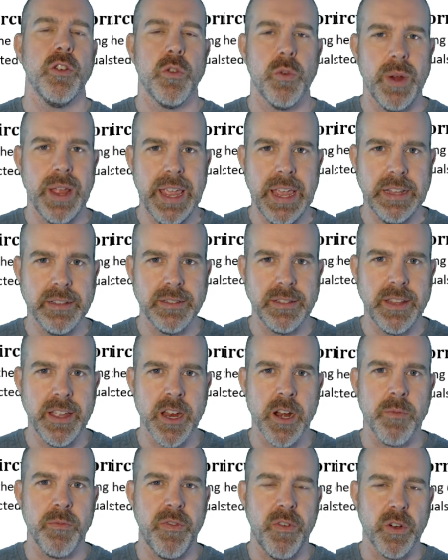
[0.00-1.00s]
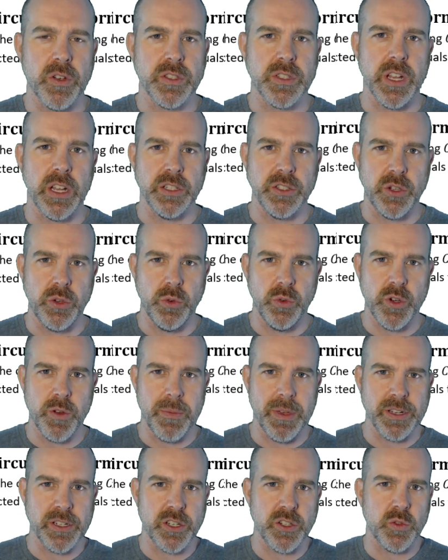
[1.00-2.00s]
Green's theorem focused on two
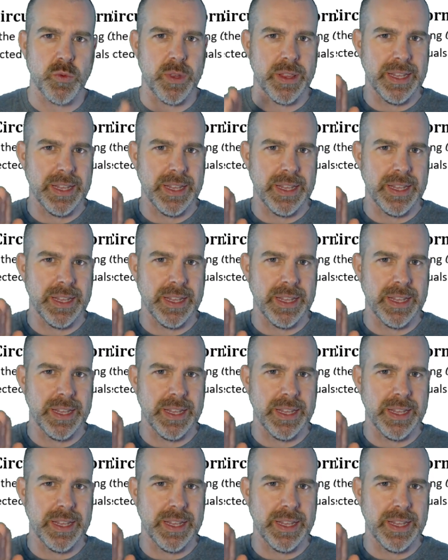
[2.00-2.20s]
dimensions